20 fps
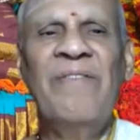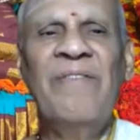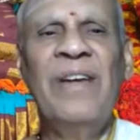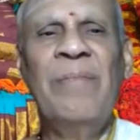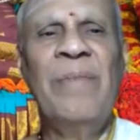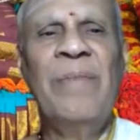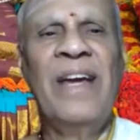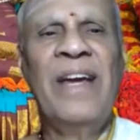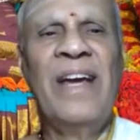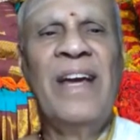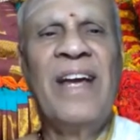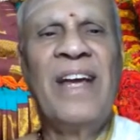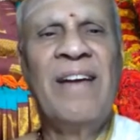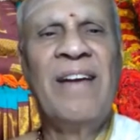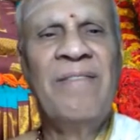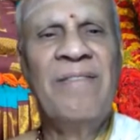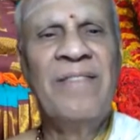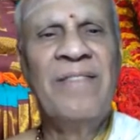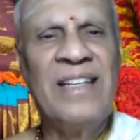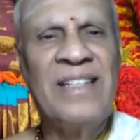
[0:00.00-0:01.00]
we may
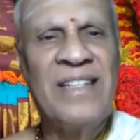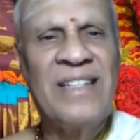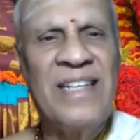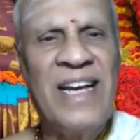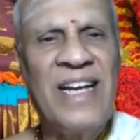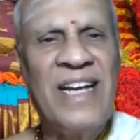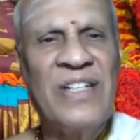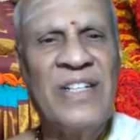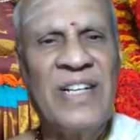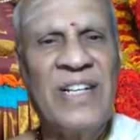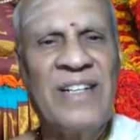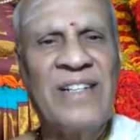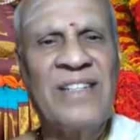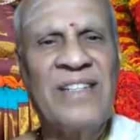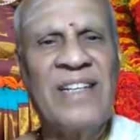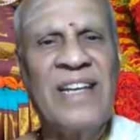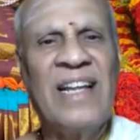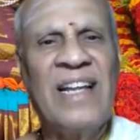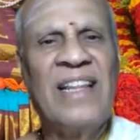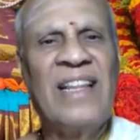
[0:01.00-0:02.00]
give the
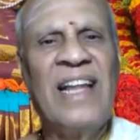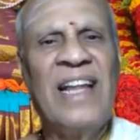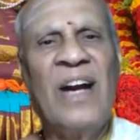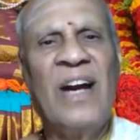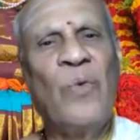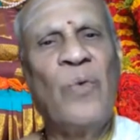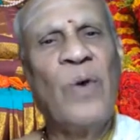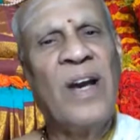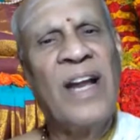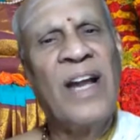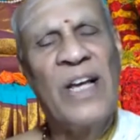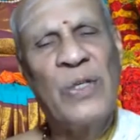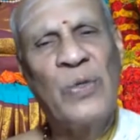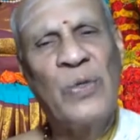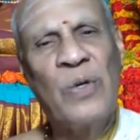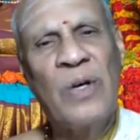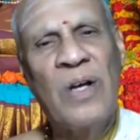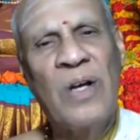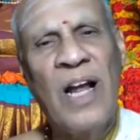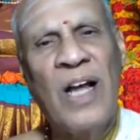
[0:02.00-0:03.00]
stations that one has
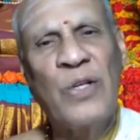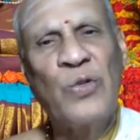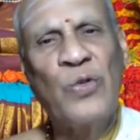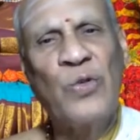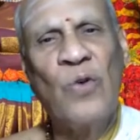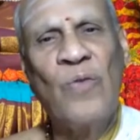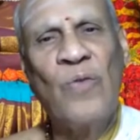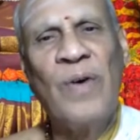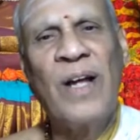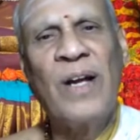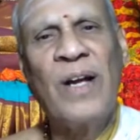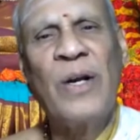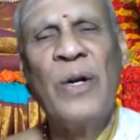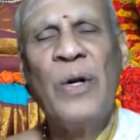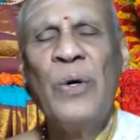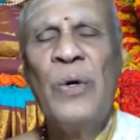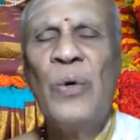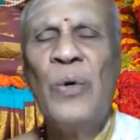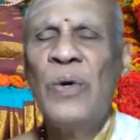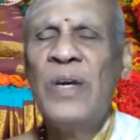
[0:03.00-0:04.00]
to cross
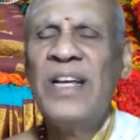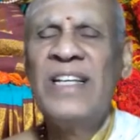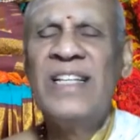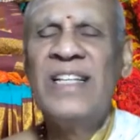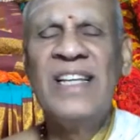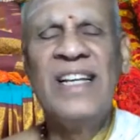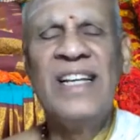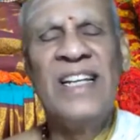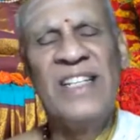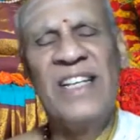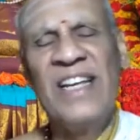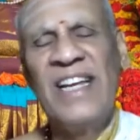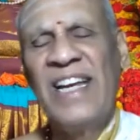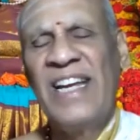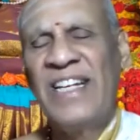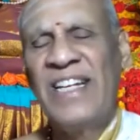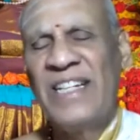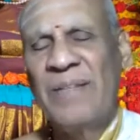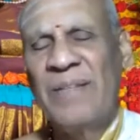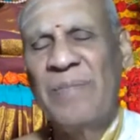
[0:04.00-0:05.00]
over to reach the
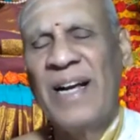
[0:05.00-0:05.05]
destination.